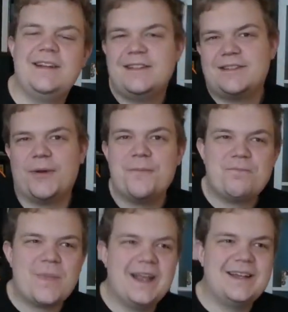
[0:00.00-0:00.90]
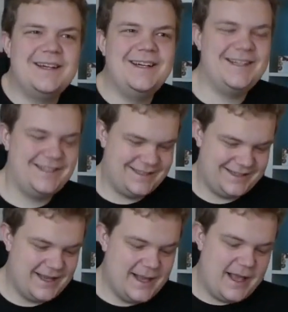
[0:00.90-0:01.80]
So
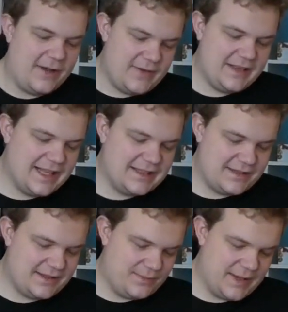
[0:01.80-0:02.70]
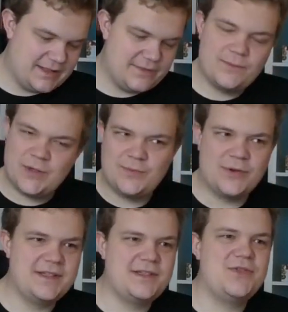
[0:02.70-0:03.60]
I think that depends much more
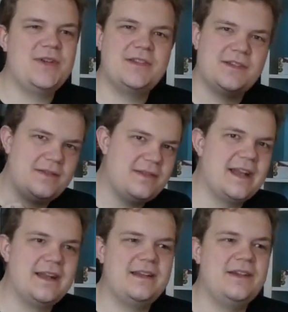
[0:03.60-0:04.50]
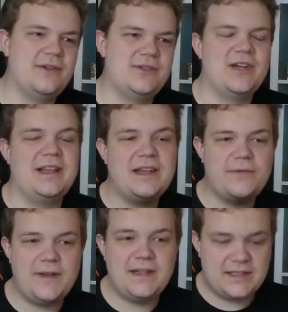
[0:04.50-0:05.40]
on the situation than the younger child. And I
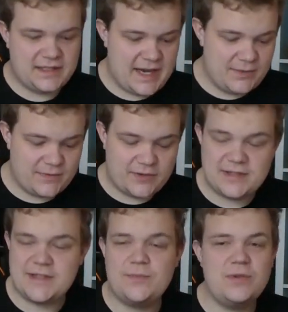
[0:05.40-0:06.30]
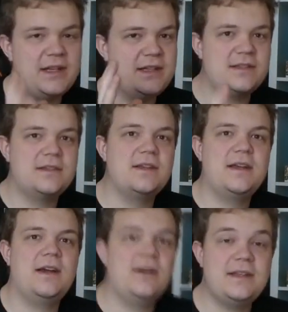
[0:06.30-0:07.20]
think this game is very simple, and it's
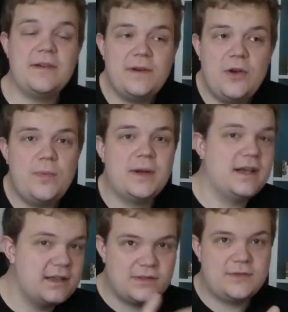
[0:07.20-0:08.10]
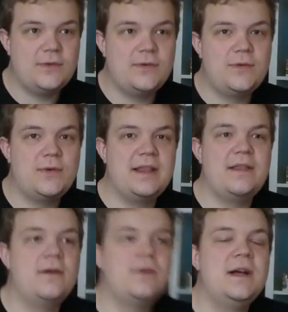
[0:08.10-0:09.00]
definitely open. Like
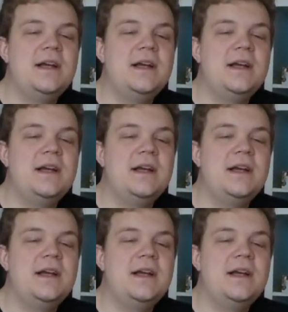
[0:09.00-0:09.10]
Zooloretto